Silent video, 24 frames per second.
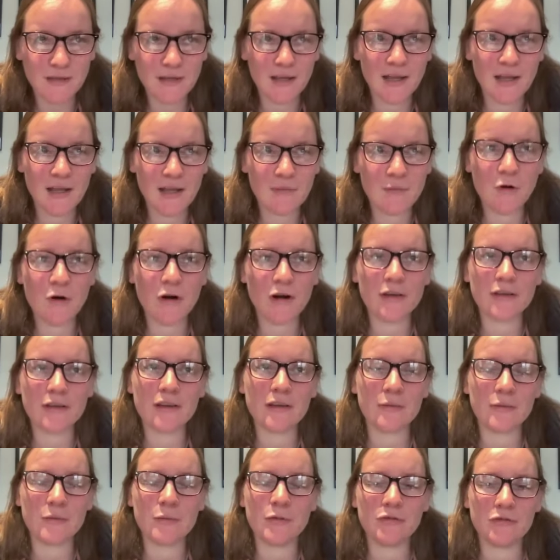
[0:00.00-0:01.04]
Or
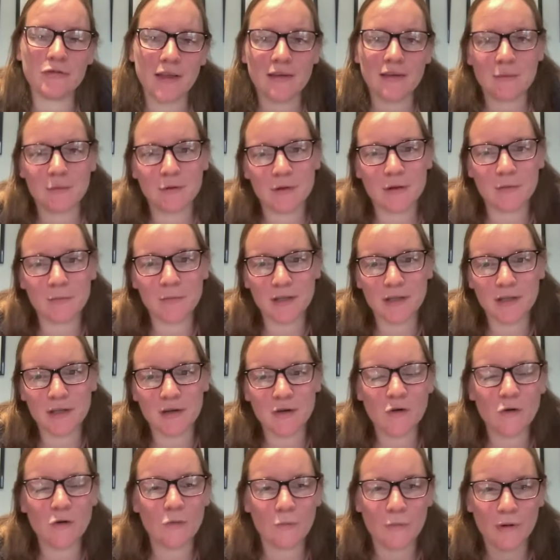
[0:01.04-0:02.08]
it was flexible at being
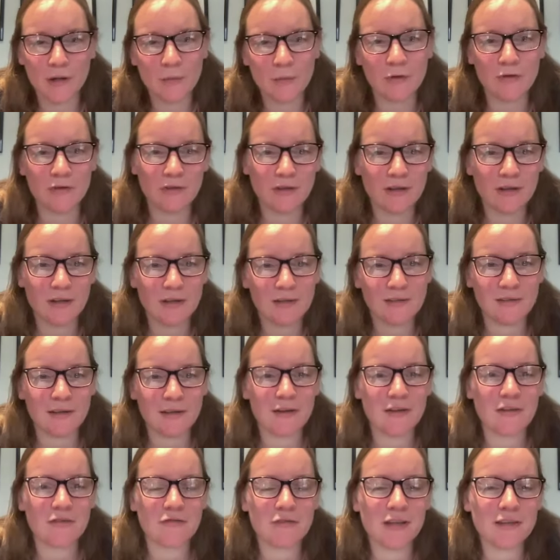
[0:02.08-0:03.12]
at home, but it wasn't
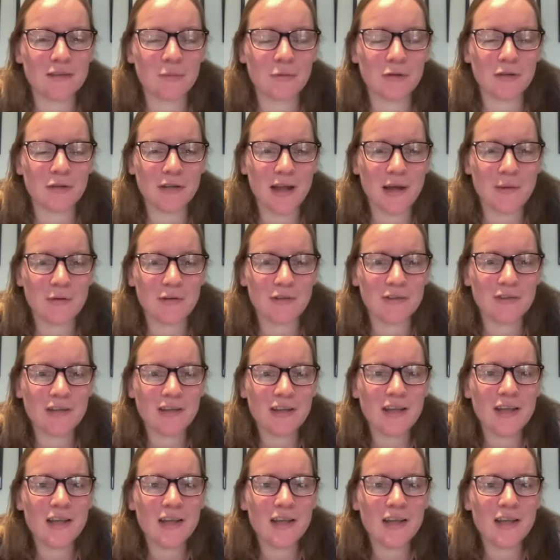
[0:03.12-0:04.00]
necessarily flexible in hours.